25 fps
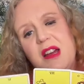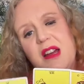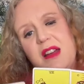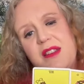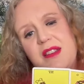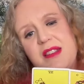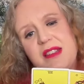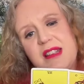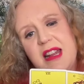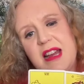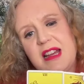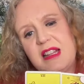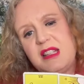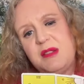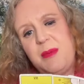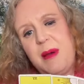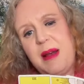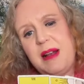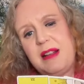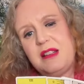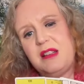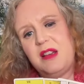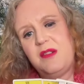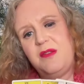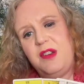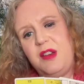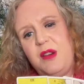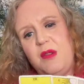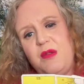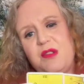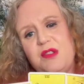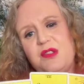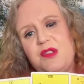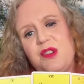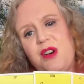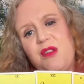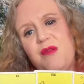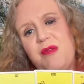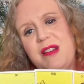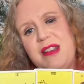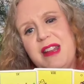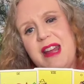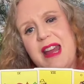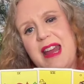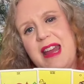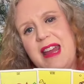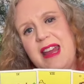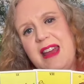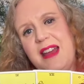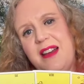there's an aspect of you that's already
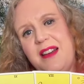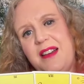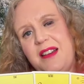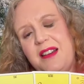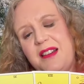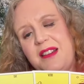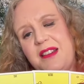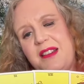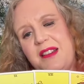here.